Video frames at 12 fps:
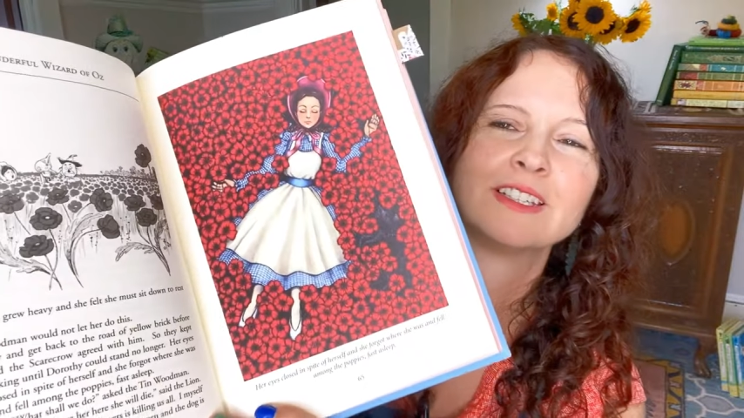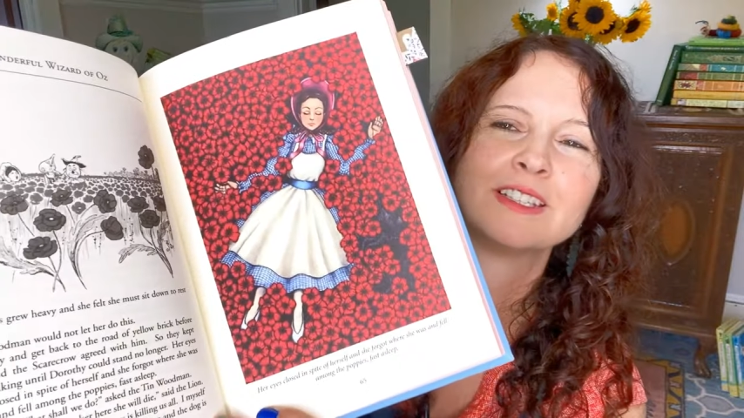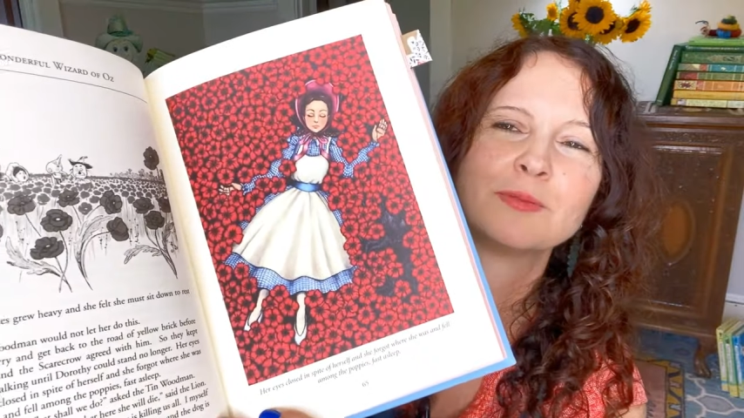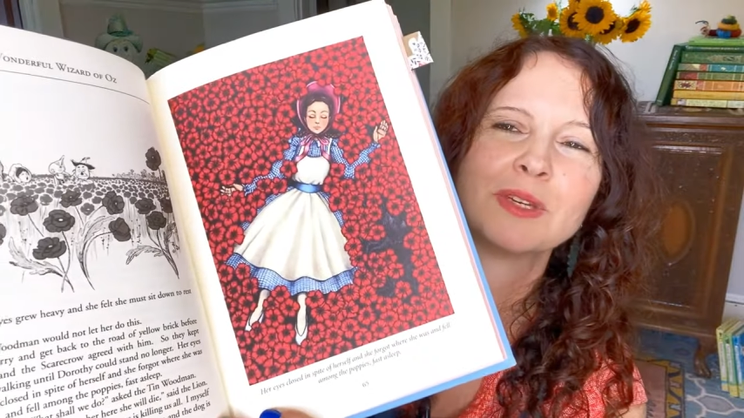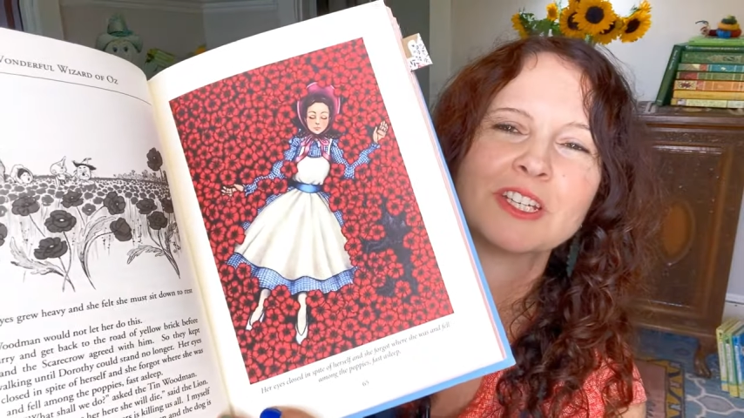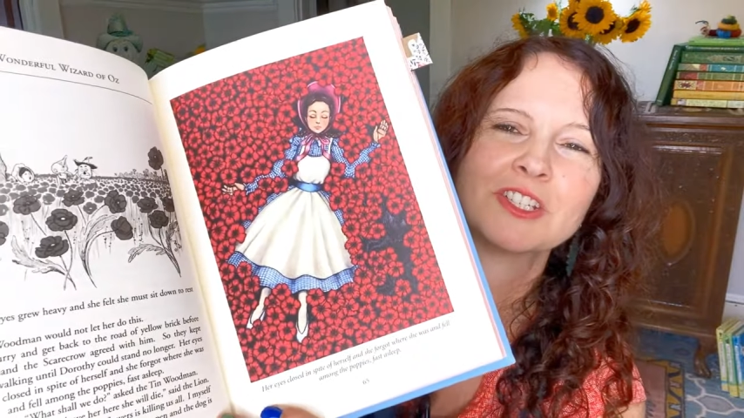
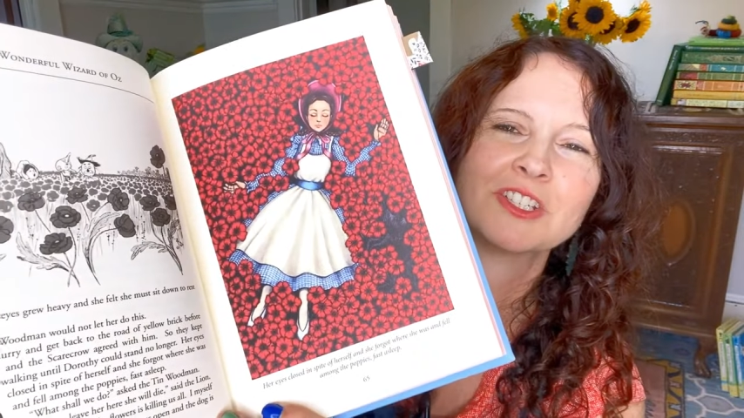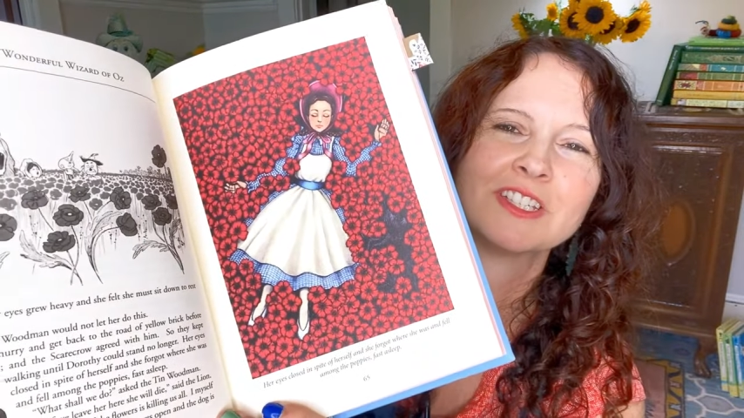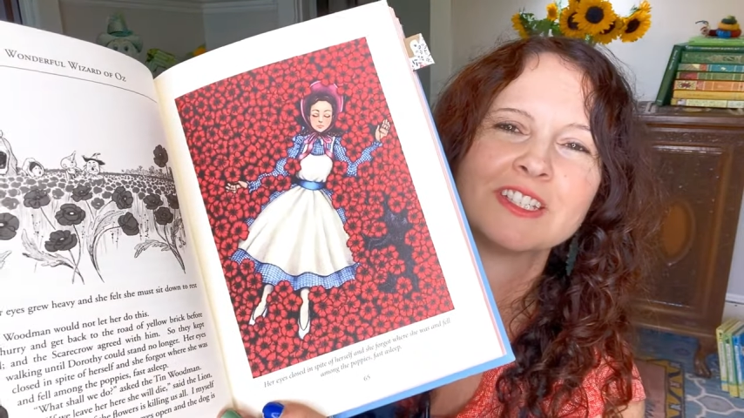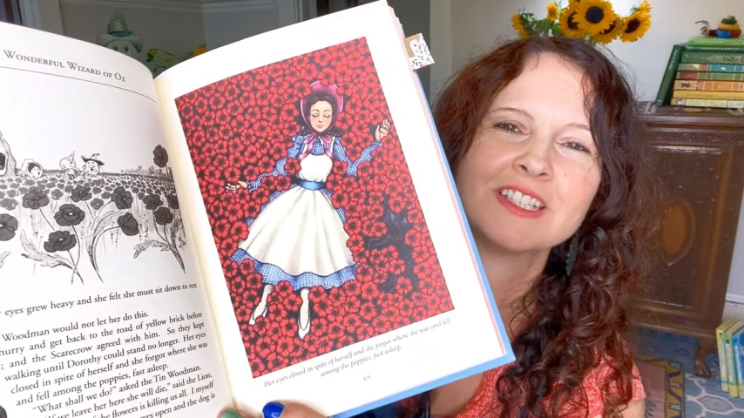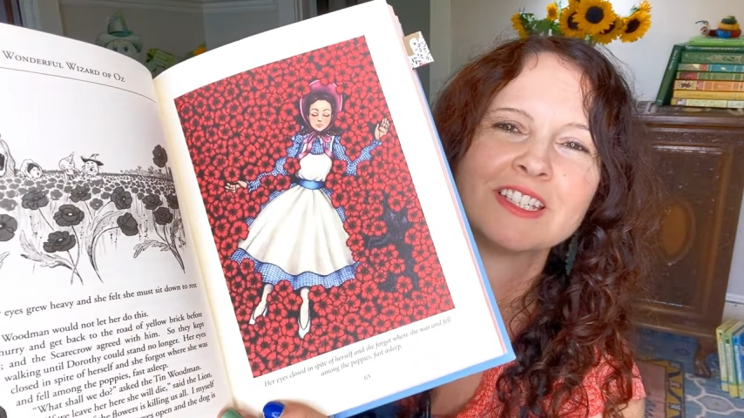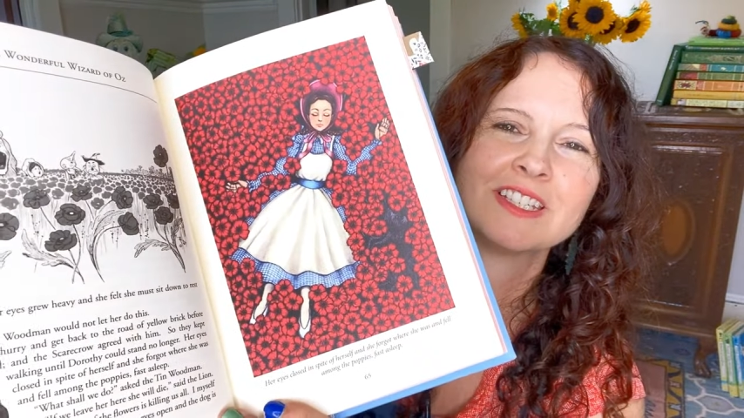
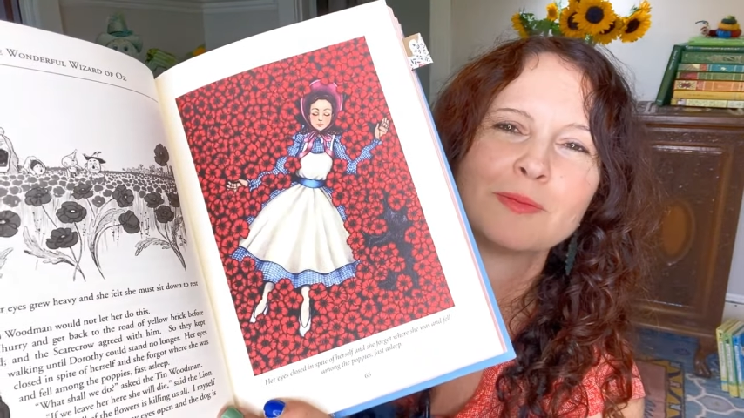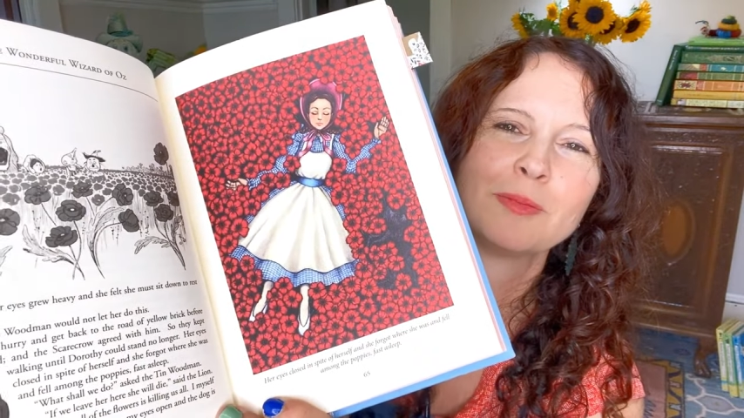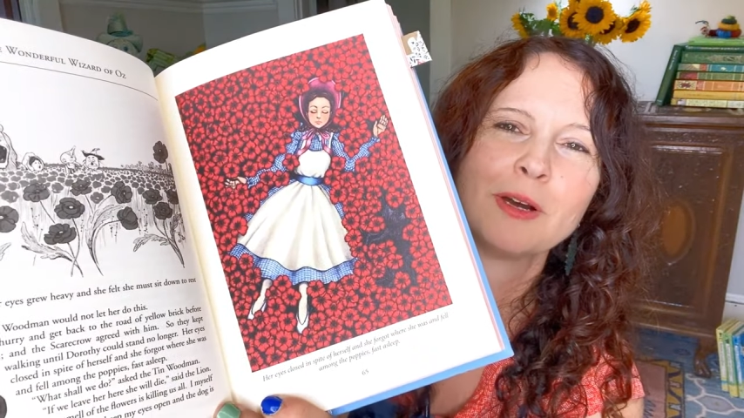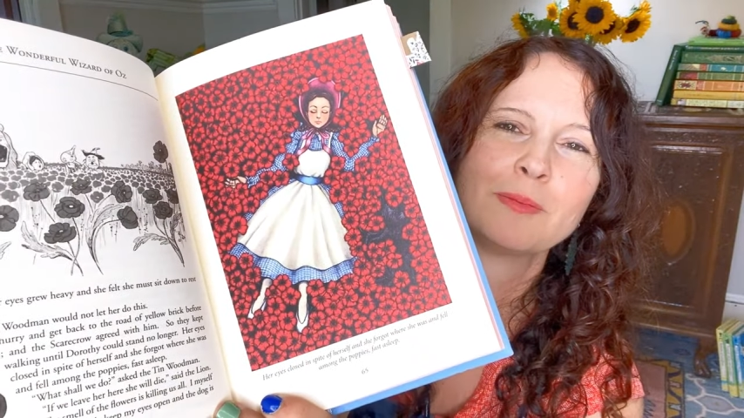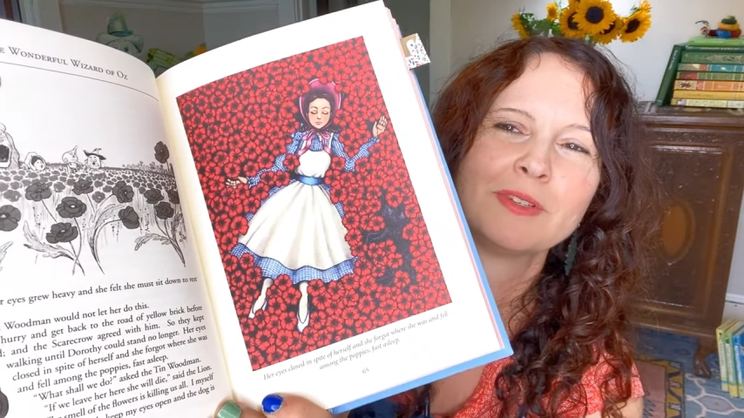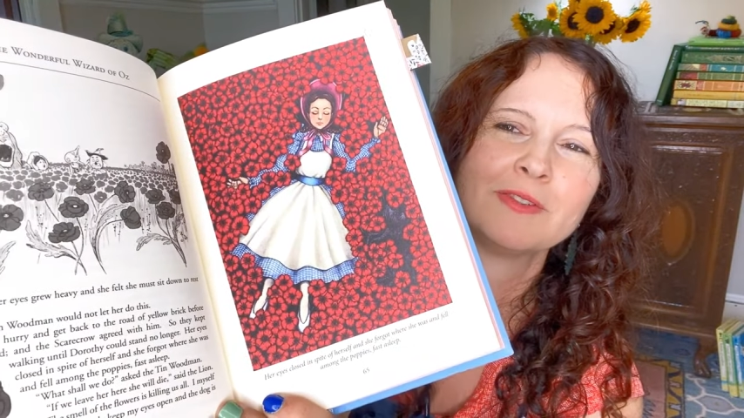depictions is the
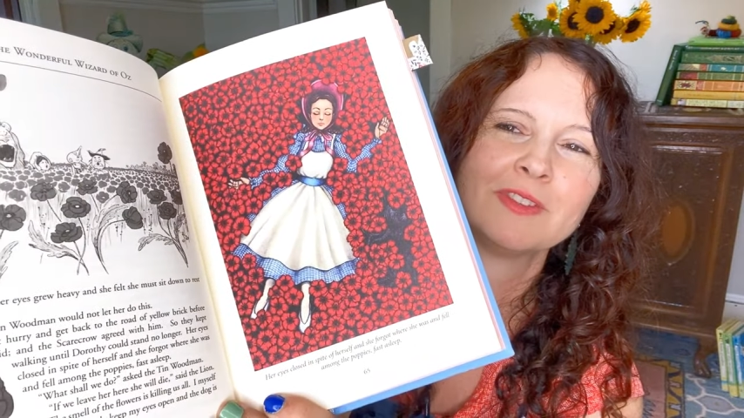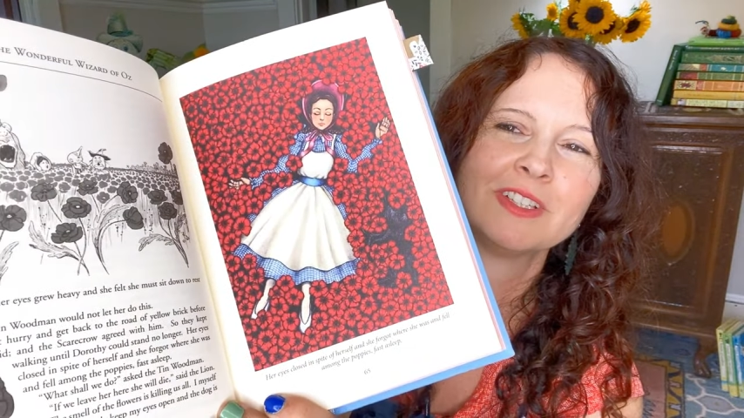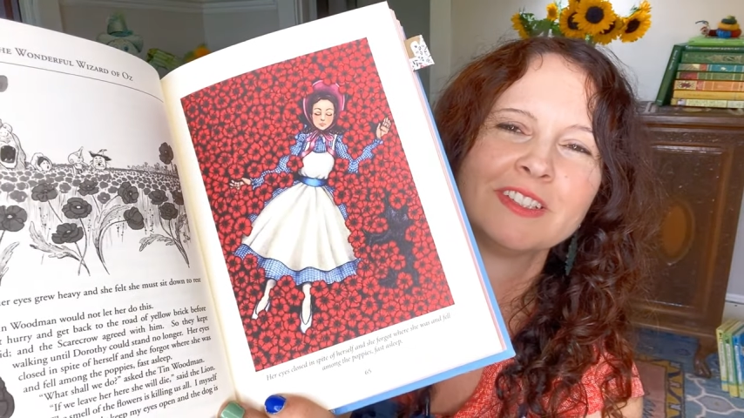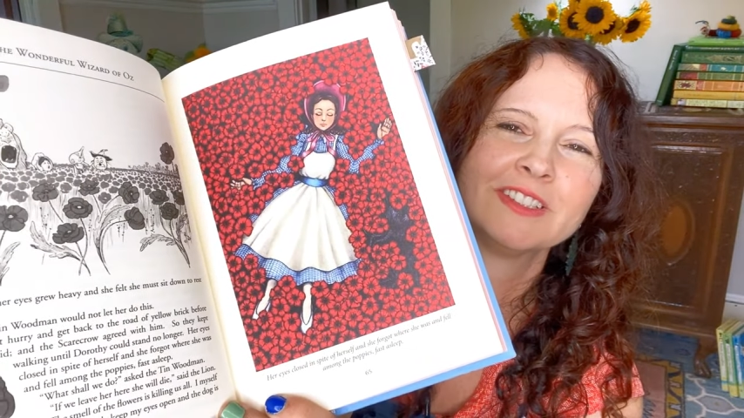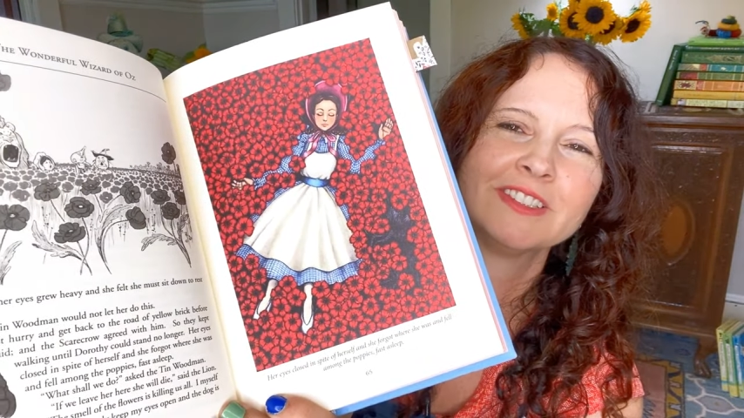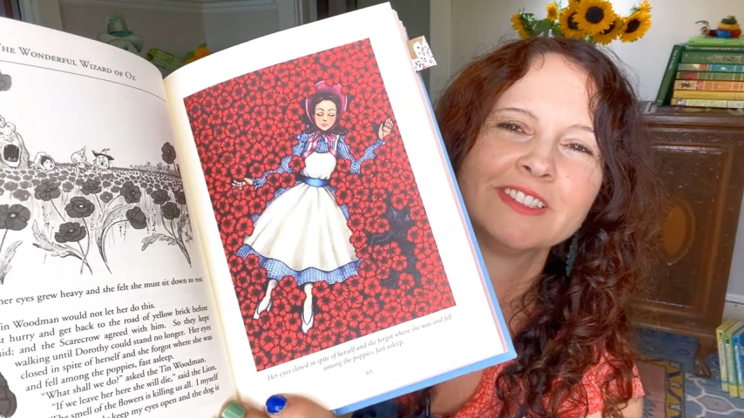poppy
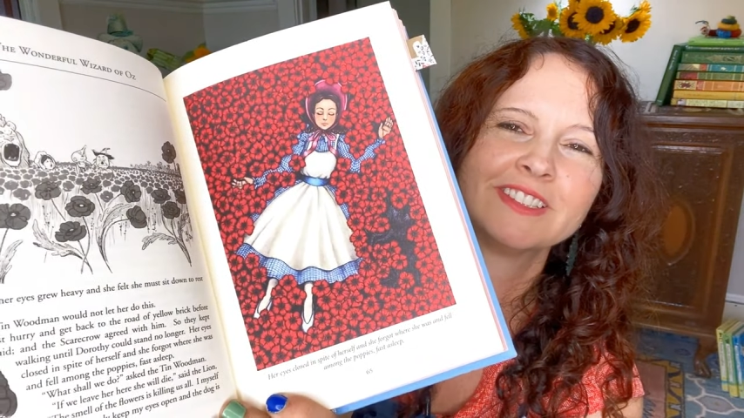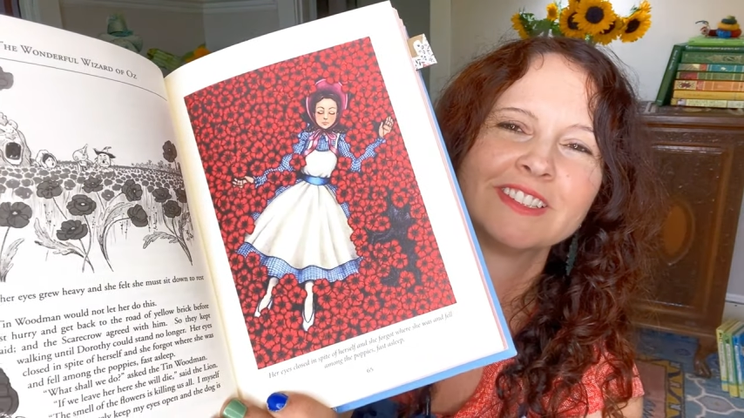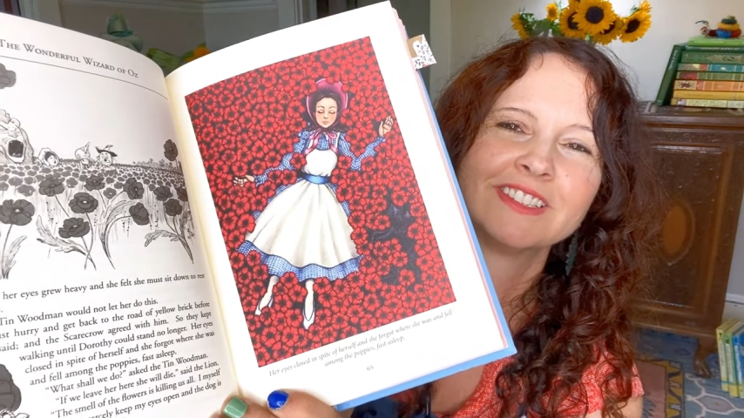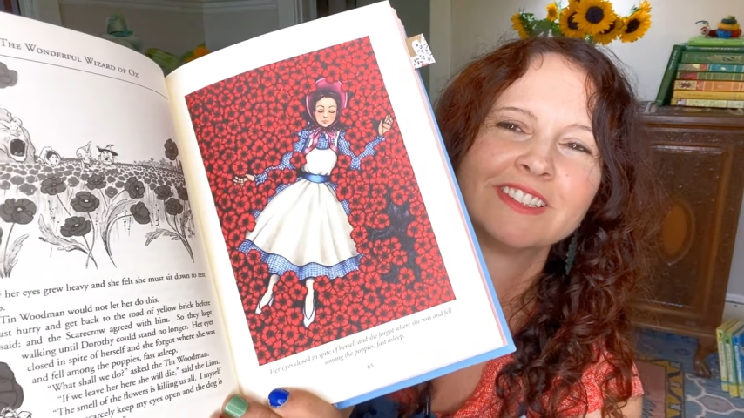field.